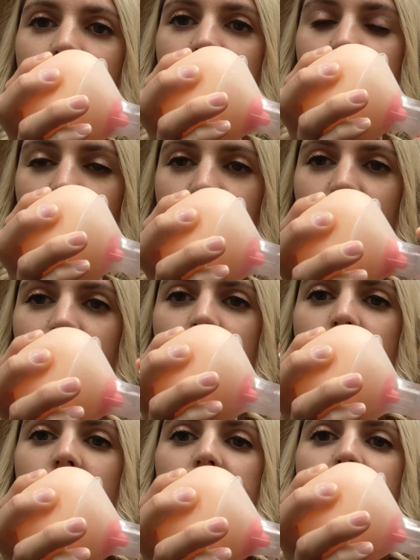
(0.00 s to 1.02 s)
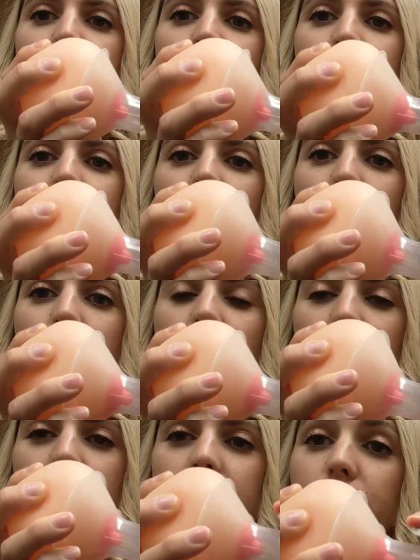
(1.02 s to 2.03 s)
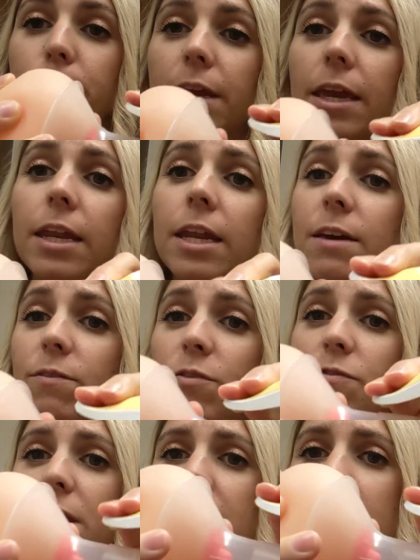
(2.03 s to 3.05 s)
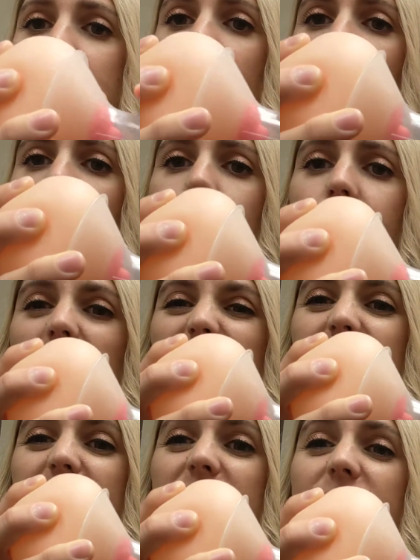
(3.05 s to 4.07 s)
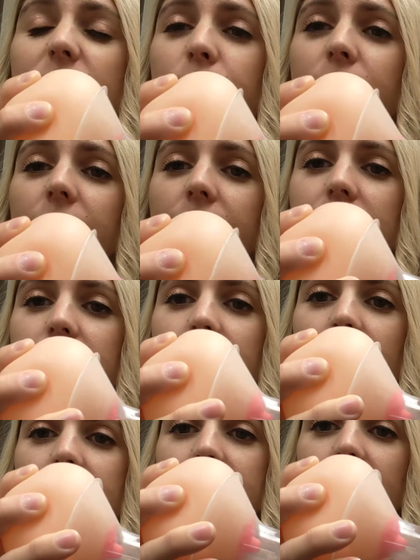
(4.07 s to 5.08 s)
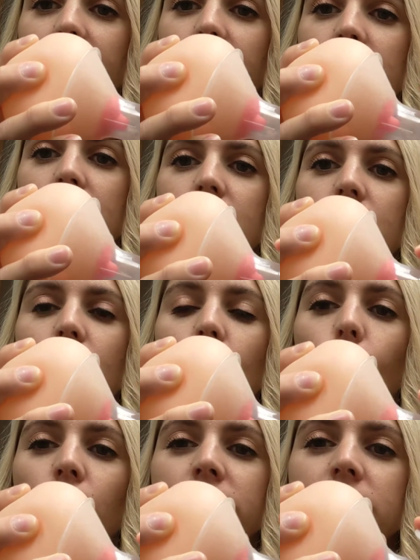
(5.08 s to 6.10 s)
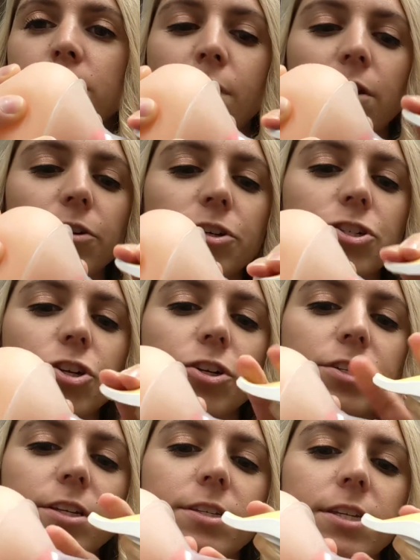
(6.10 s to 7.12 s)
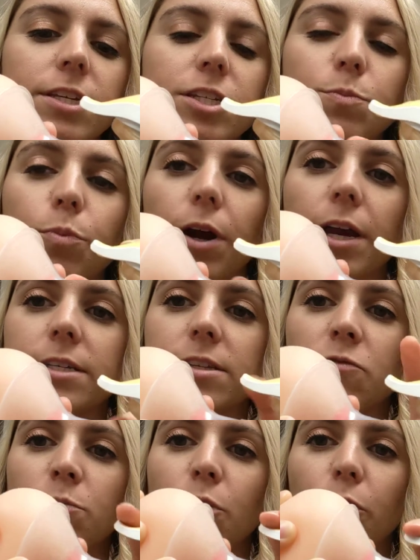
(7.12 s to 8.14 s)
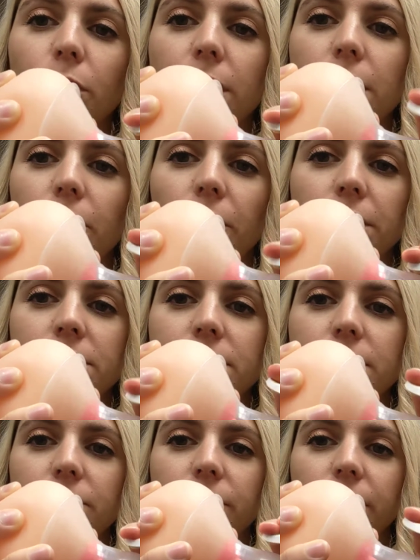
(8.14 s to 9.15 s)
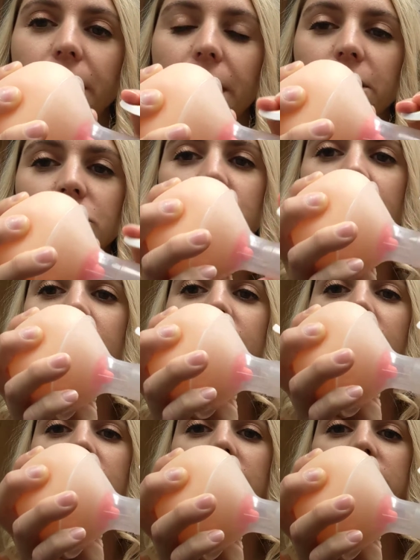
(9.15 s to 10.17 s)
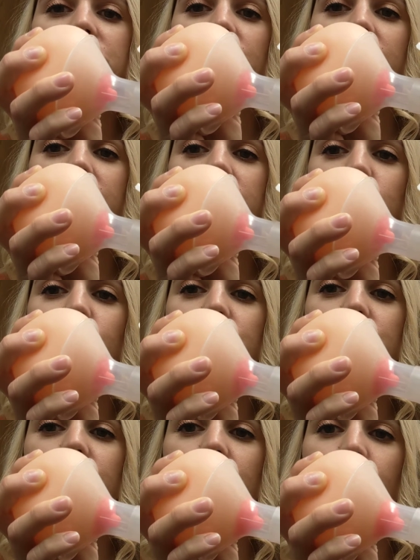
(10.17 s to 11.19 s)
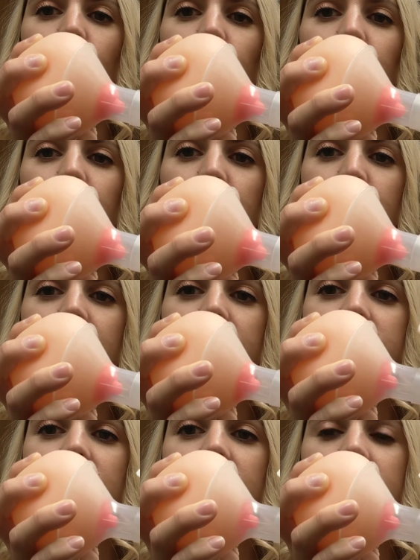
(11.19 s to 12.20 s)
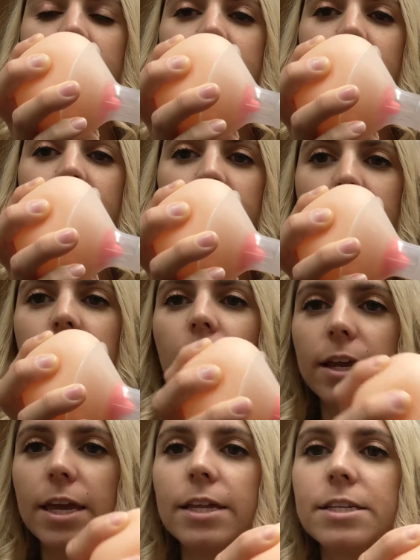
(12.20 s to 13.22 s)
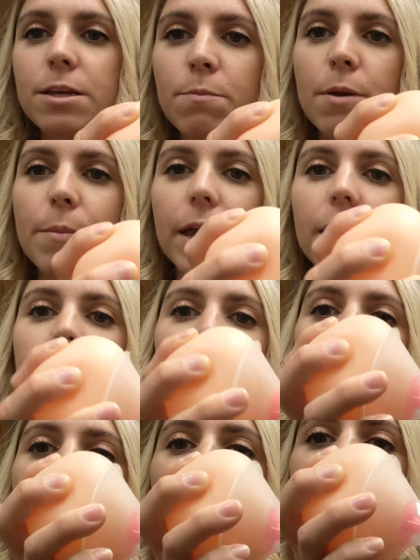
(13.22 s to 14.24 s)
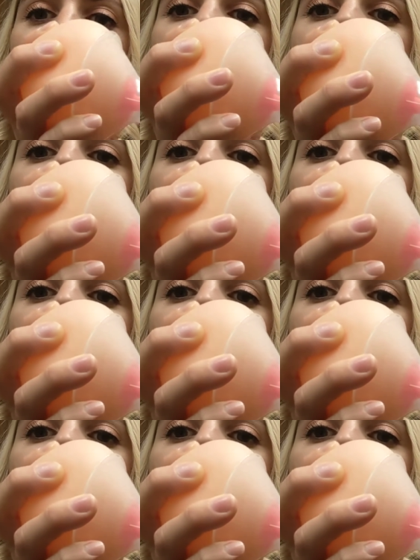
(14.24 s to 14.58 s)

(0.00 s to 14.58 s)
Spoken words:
suction to mimic a baby at the beginning of a feed. That's to stimulate the letdown. Once the mother starts to see sprays of milk here into the phalange, then she could switch to the more rhythmic sucks, again to mimic the baby.